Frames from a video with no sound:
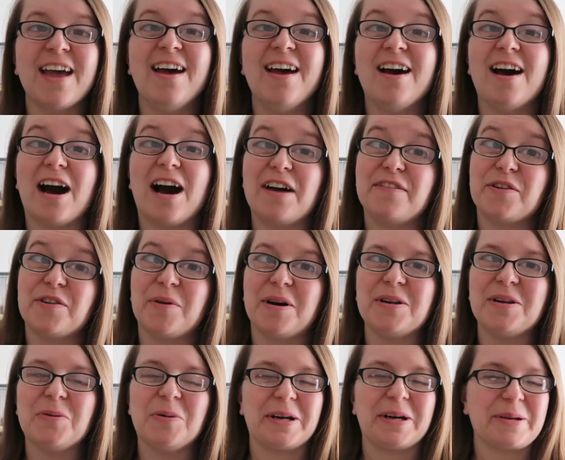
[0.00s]
Hi
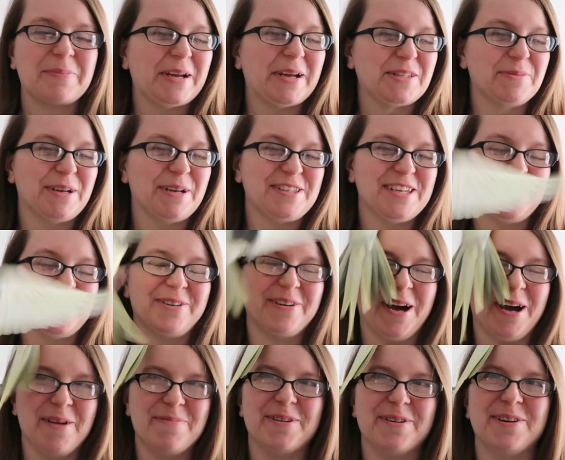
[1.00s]
everyone, welcome back to my channel.
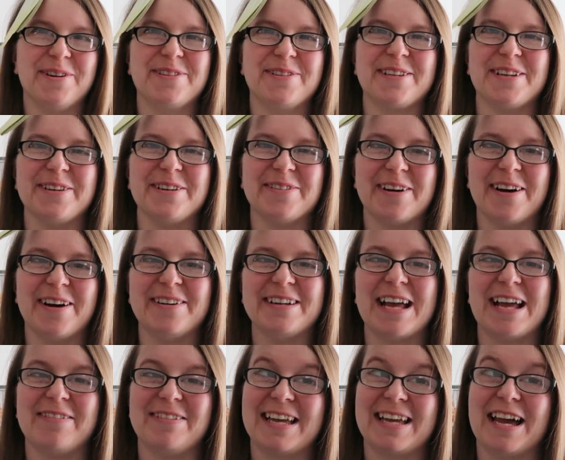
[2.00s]
I hope you're all doing well
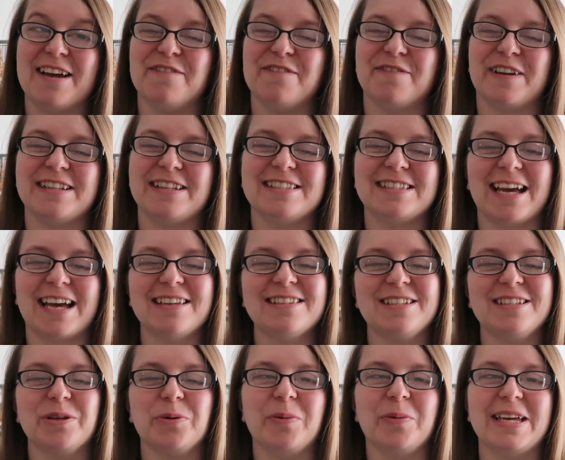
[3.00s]
and having a
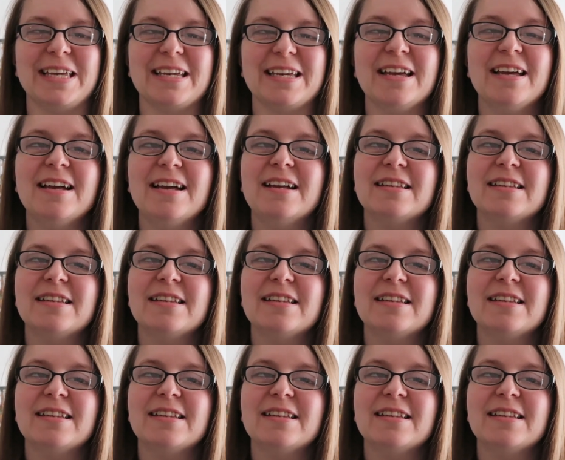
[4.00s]
fantastic week.